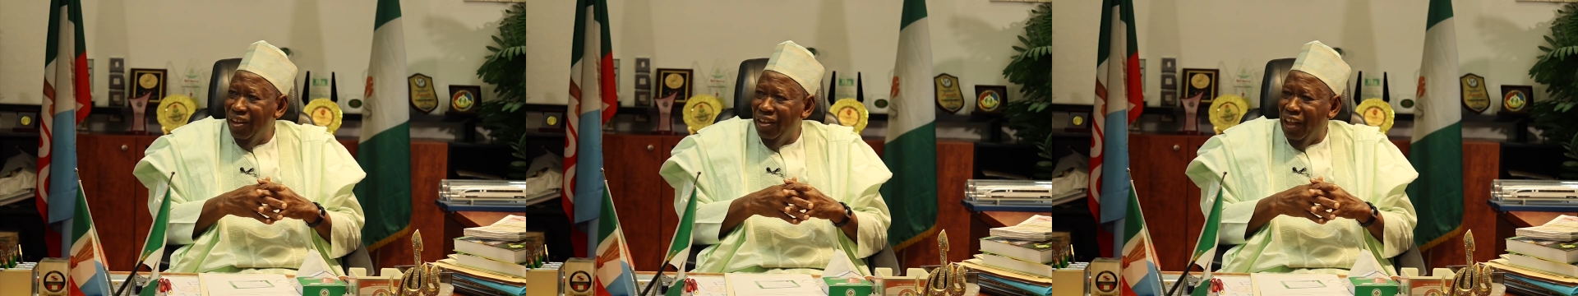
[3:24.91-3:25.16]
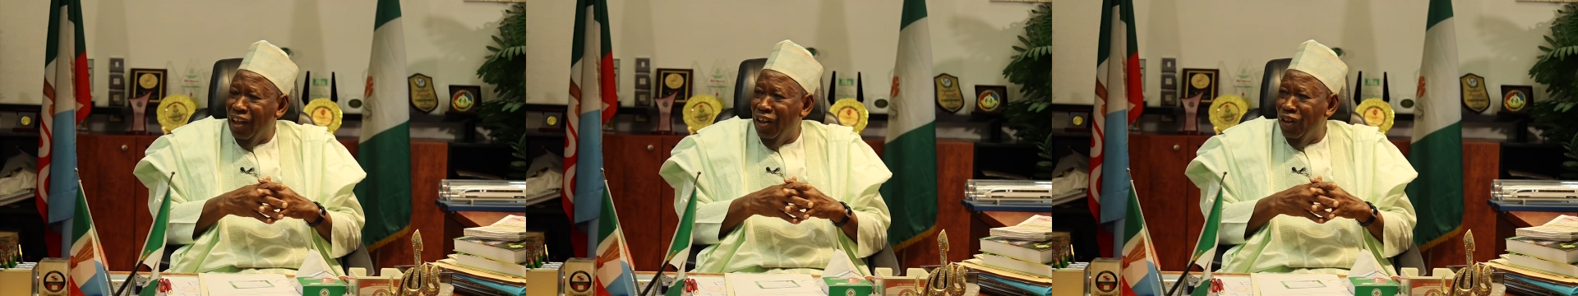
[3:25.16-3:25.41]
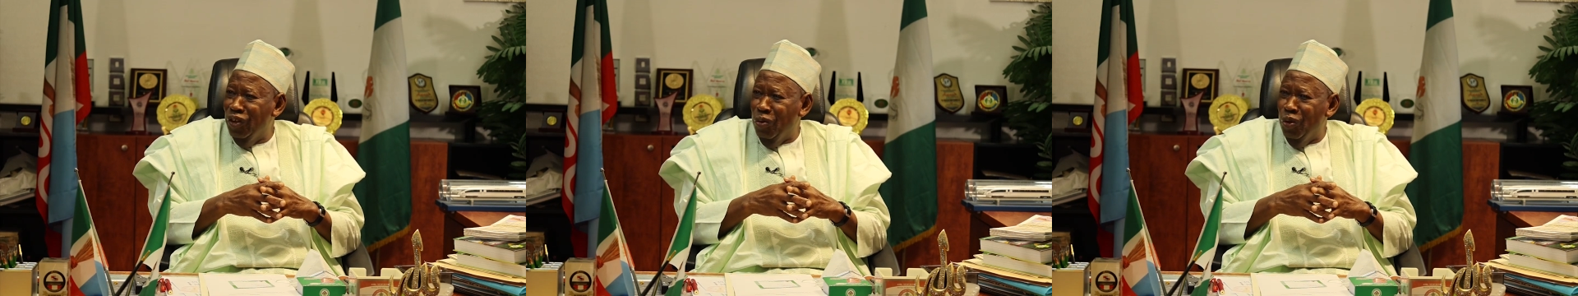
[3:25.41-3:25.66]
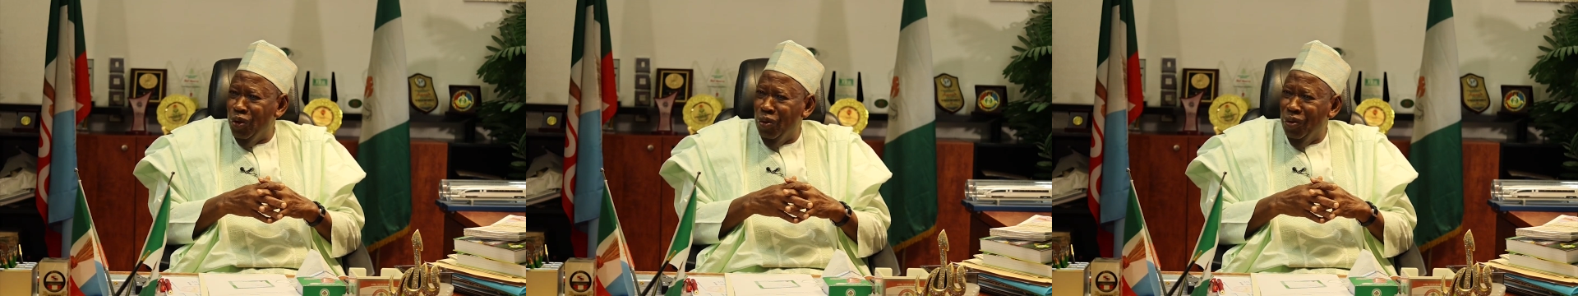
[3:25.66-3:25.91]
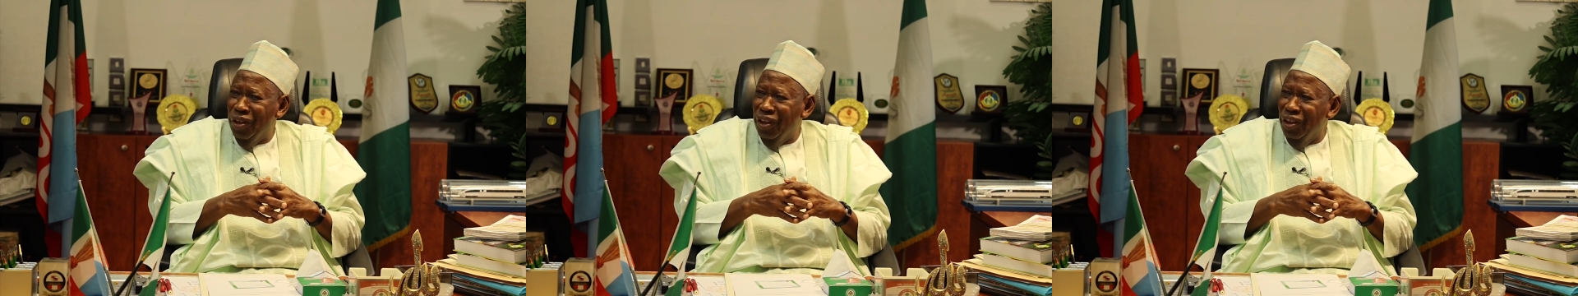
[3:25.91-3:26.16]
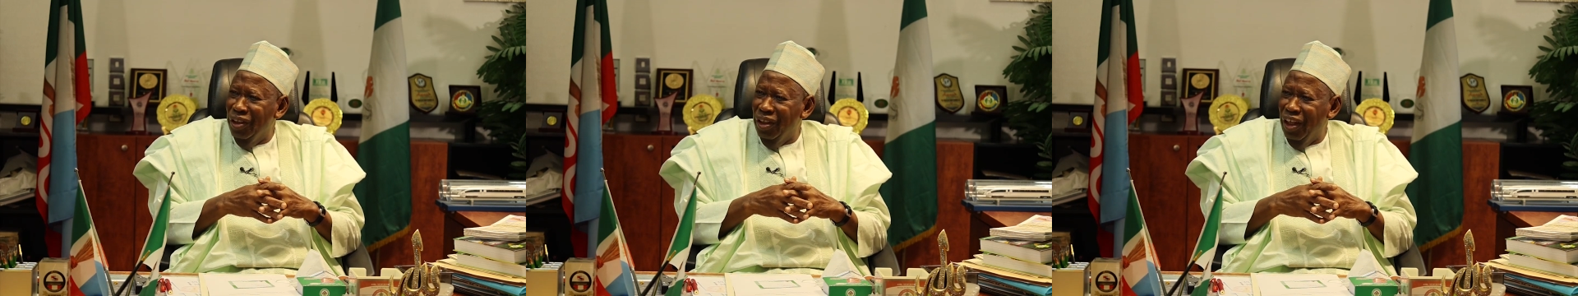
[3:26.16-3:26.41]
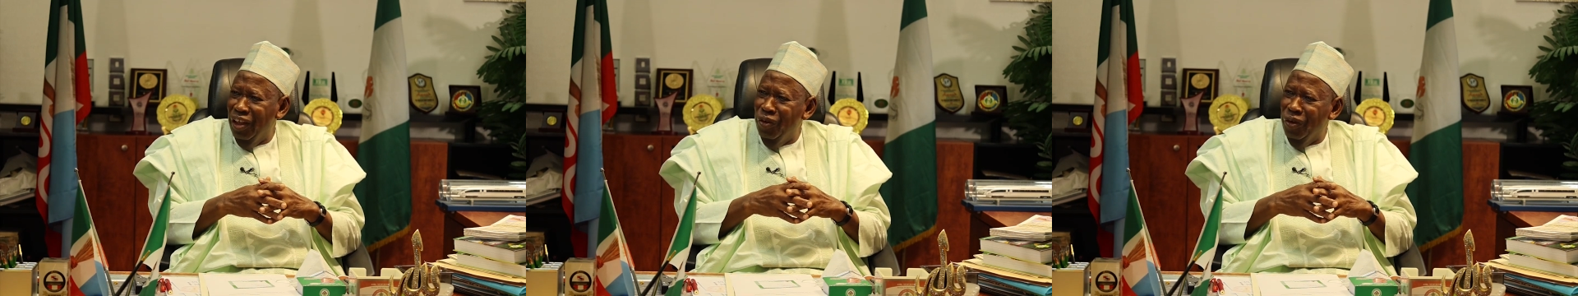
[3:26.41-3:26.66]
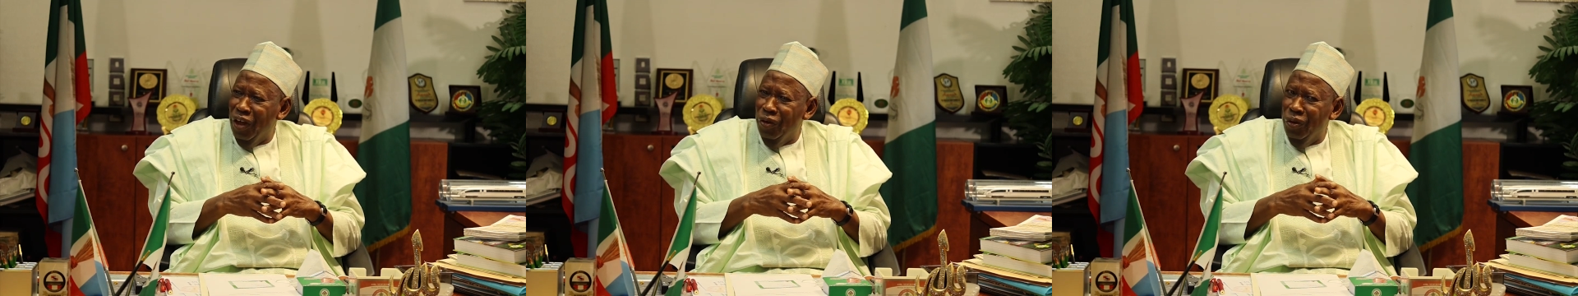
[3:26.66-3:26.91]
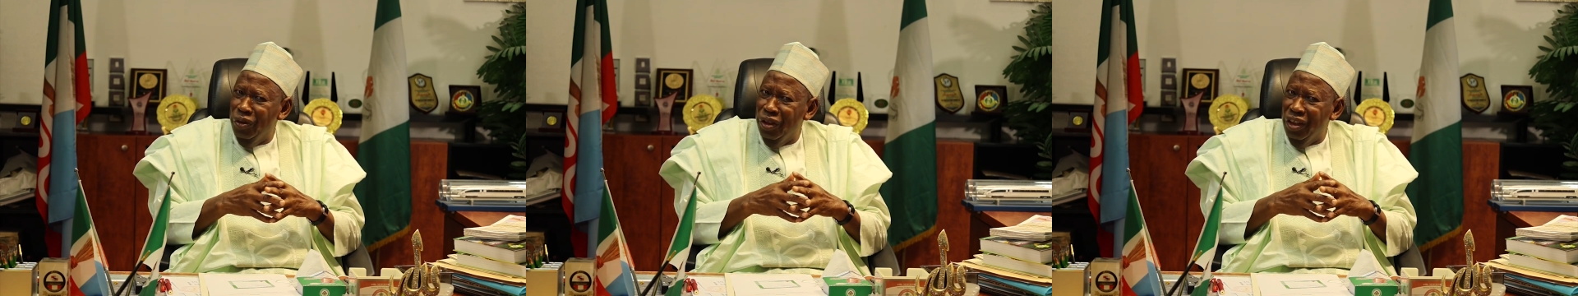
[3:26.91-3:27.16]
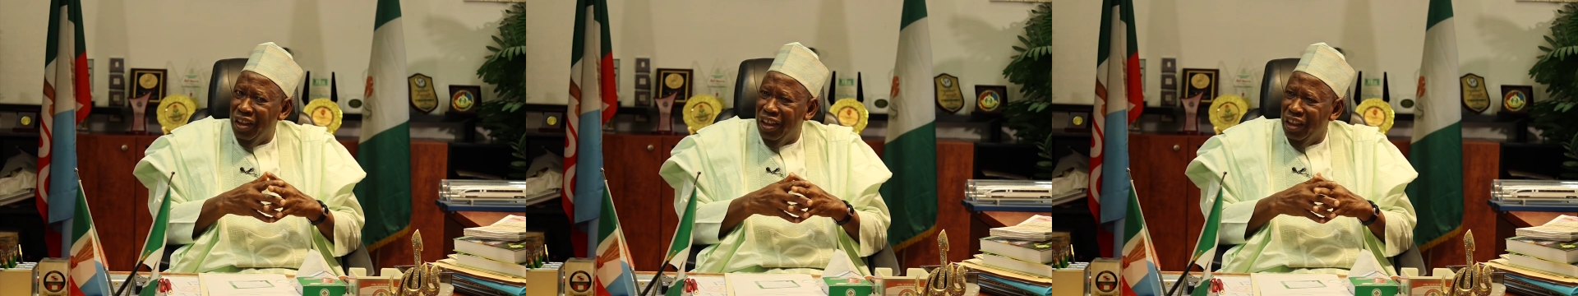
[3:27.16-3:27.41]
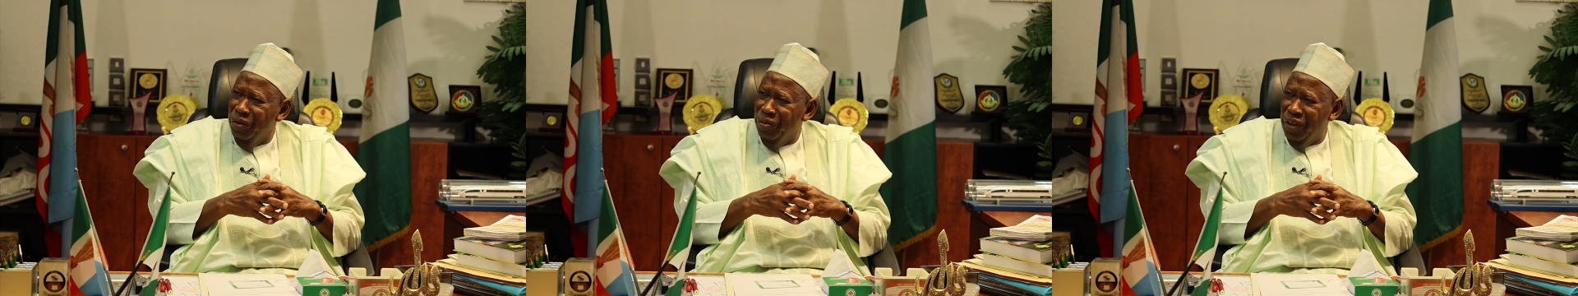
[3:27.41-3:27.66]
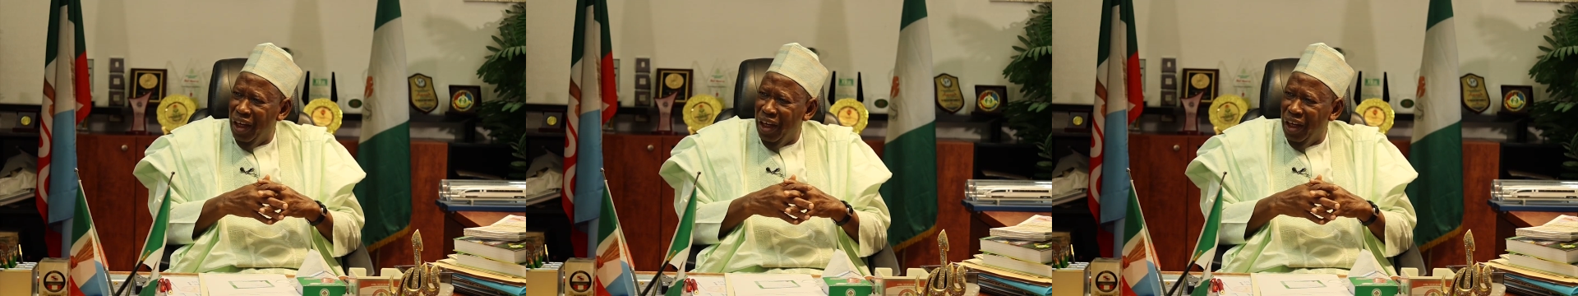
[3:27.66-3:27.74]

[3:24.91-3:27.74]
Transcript: they are not supposed to be killed and you cannot retrieve